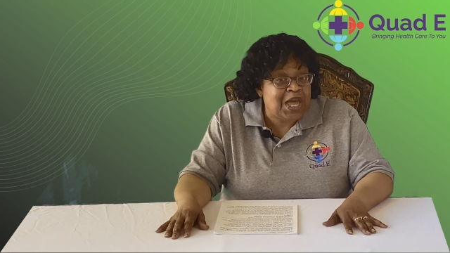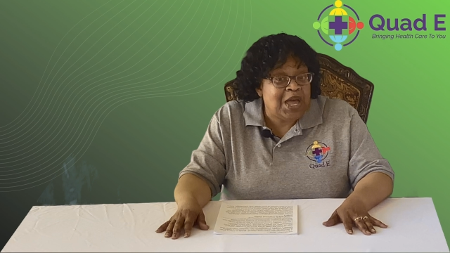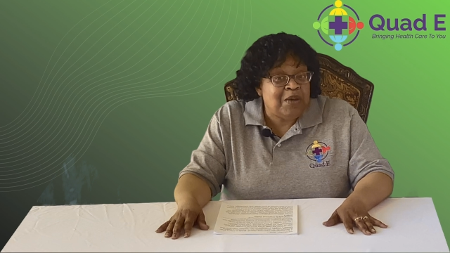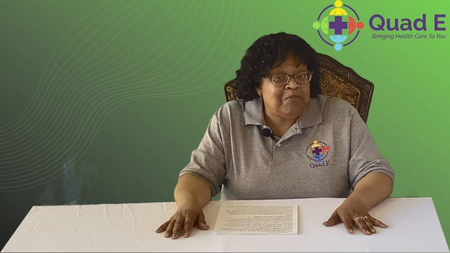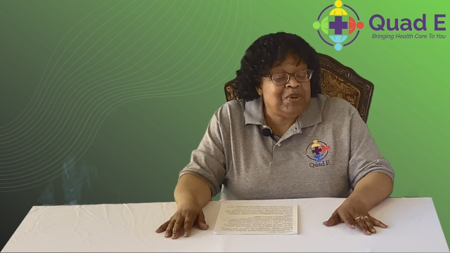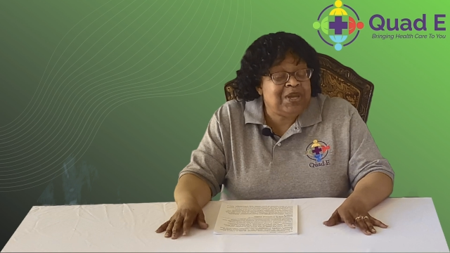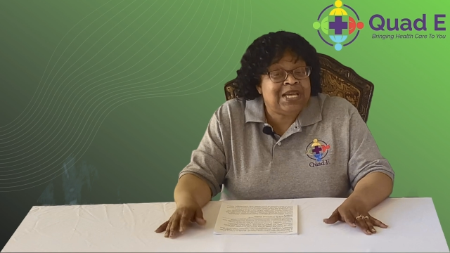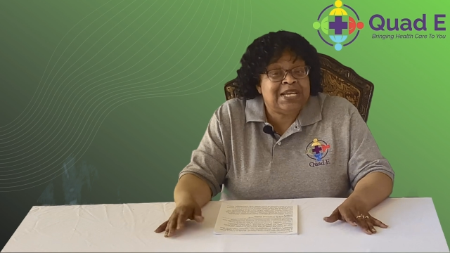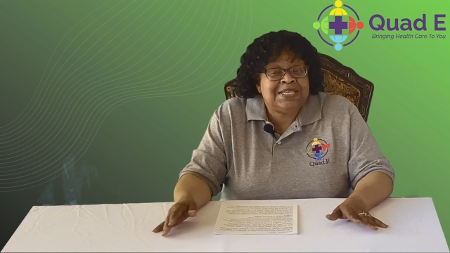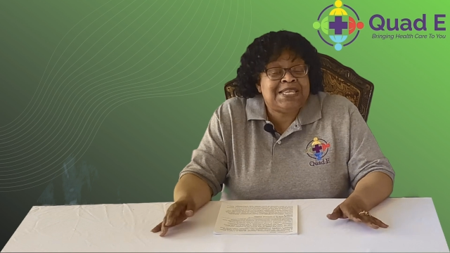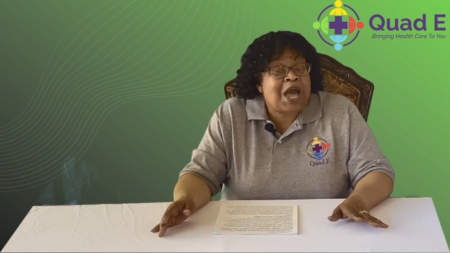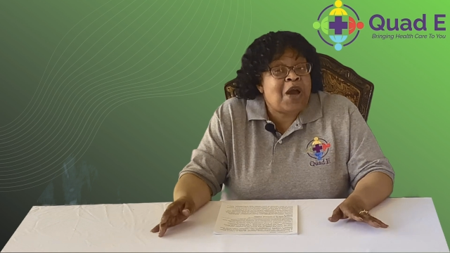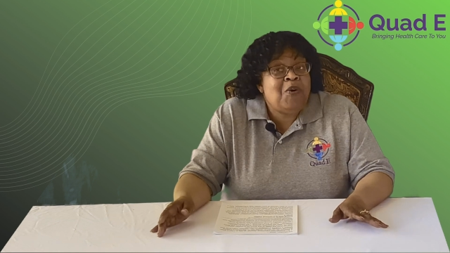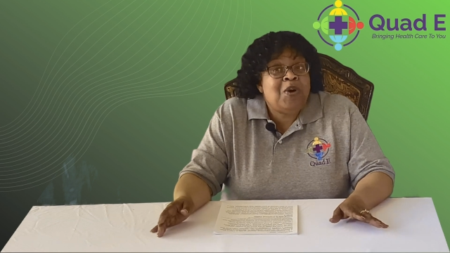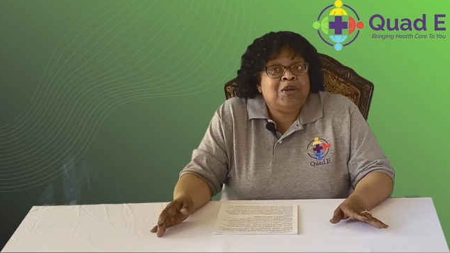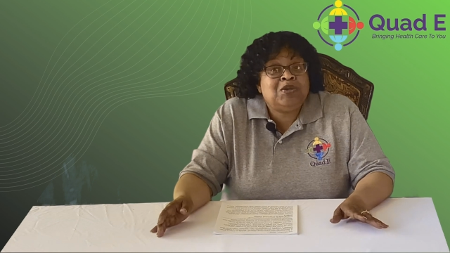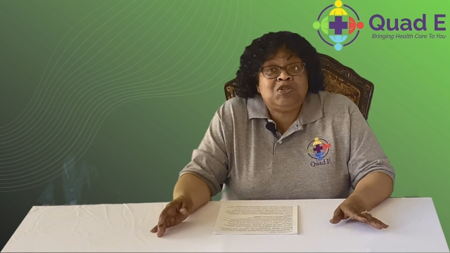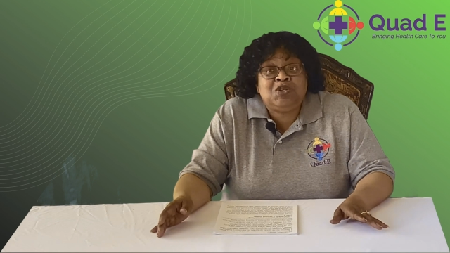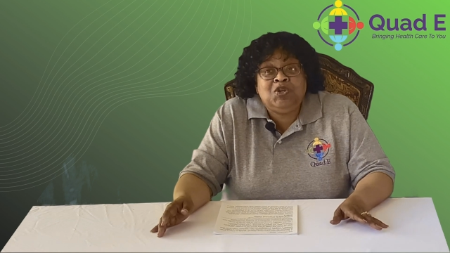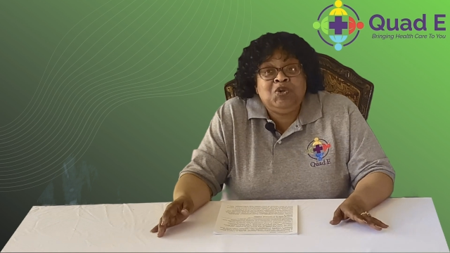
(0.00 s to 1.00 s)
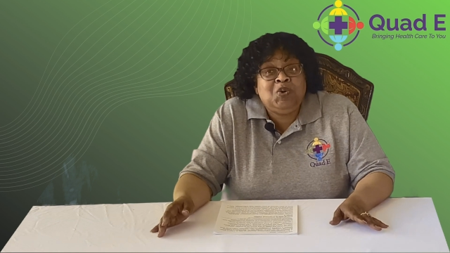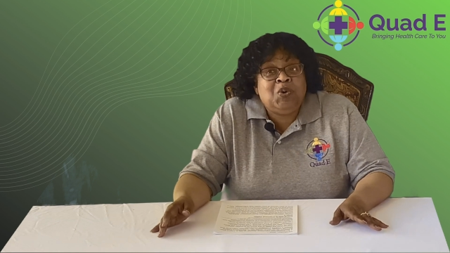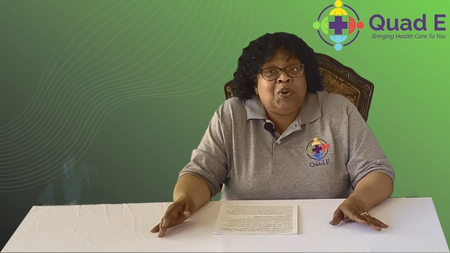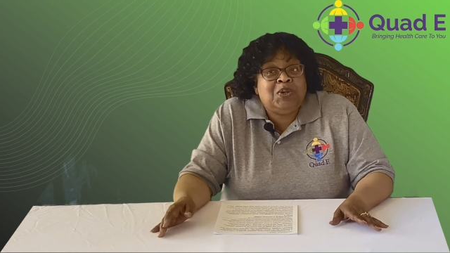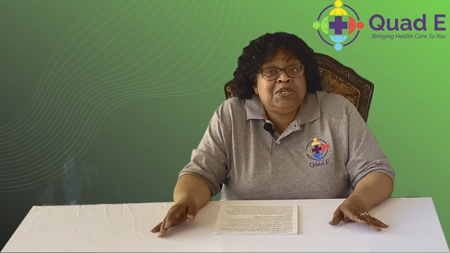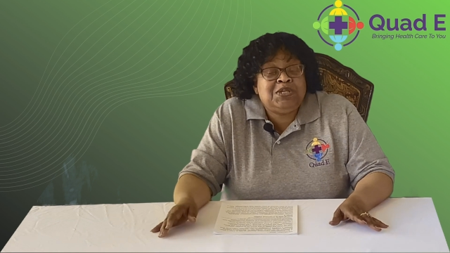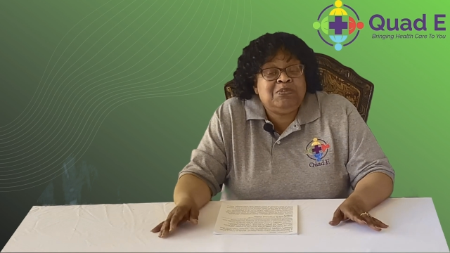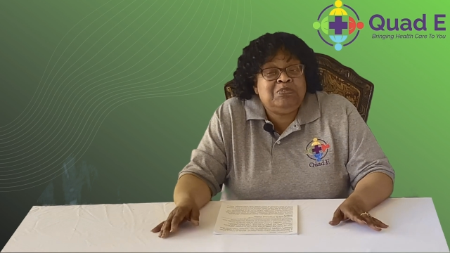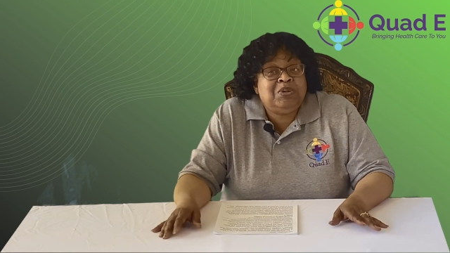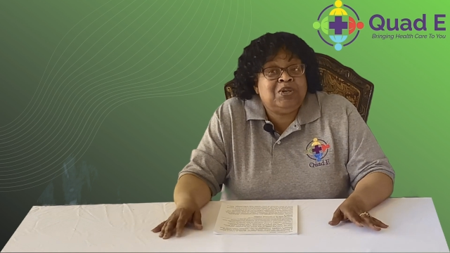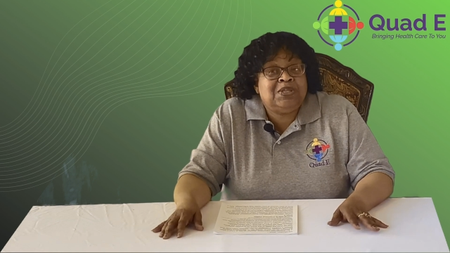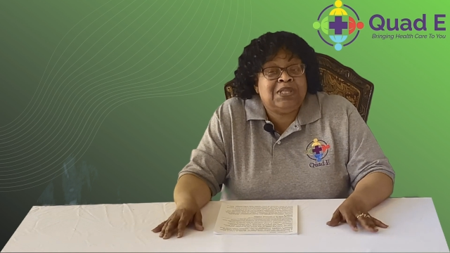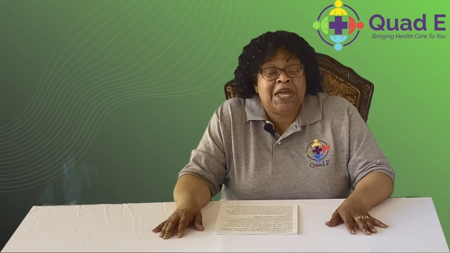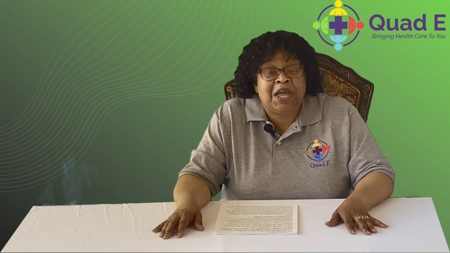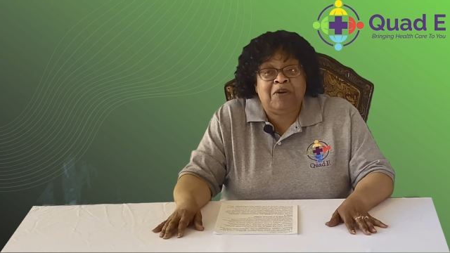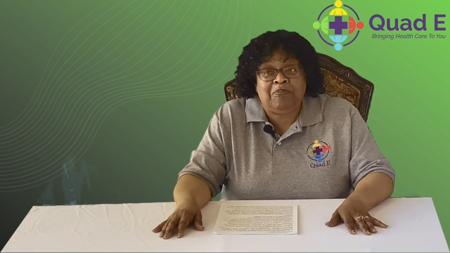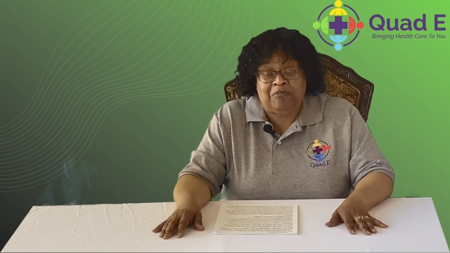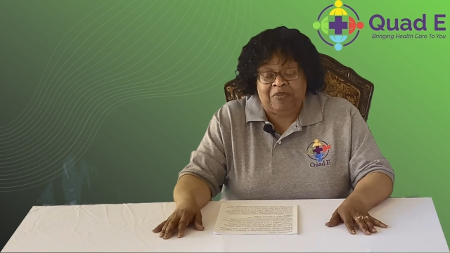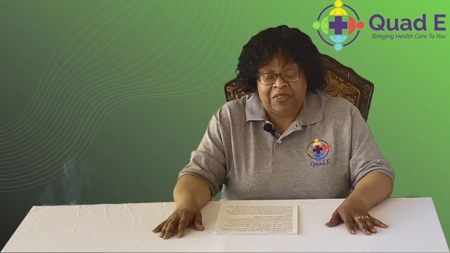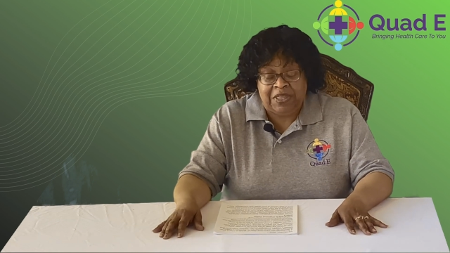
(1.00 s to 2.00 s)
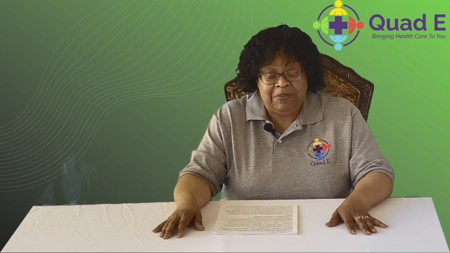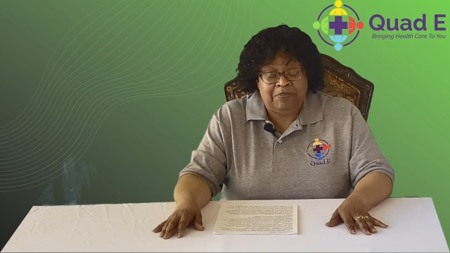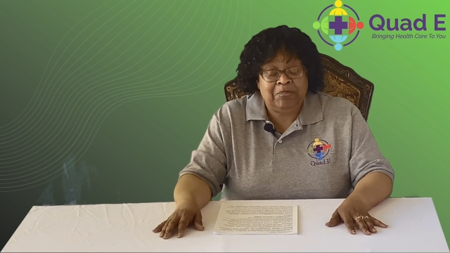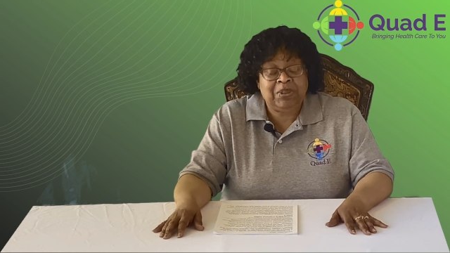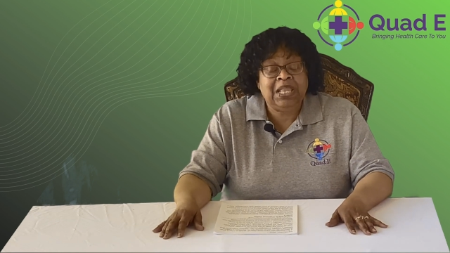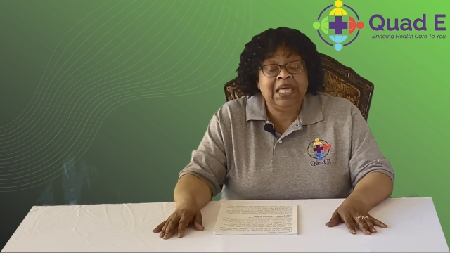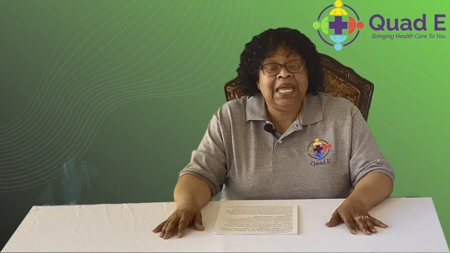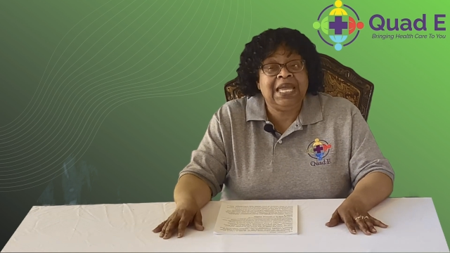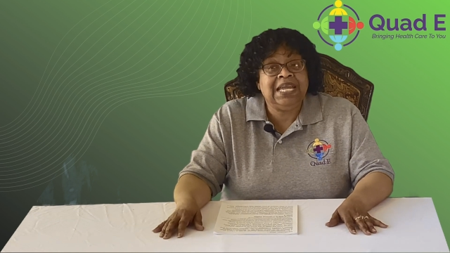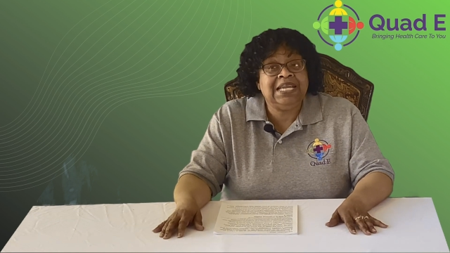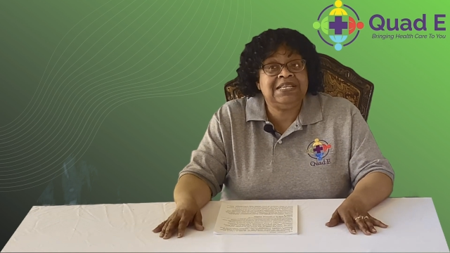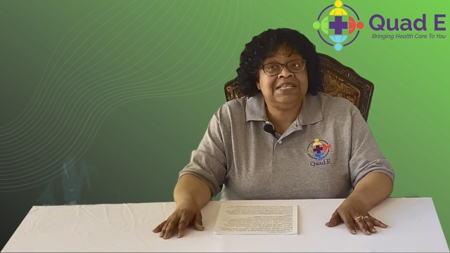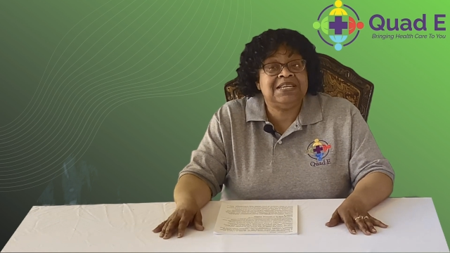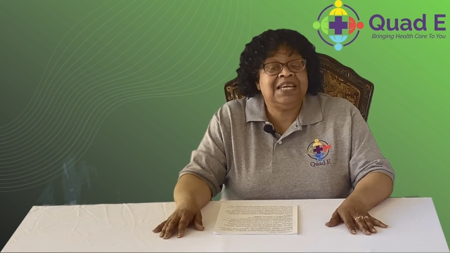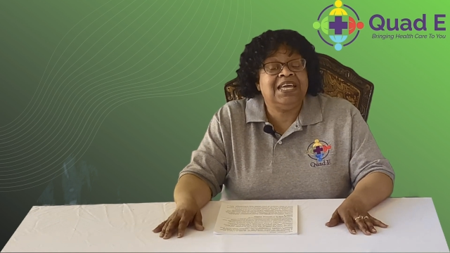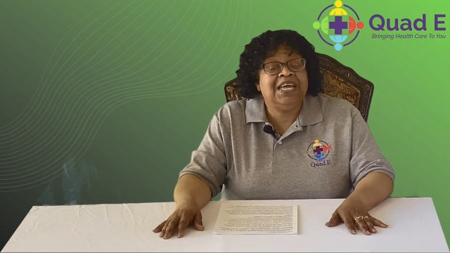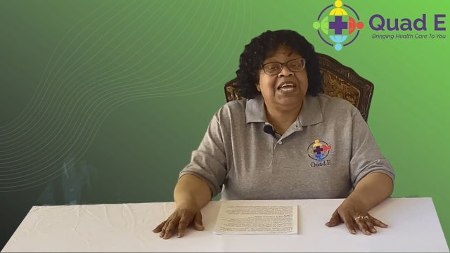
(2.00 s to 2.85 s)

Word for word: Because how else are you going to build a healthy plate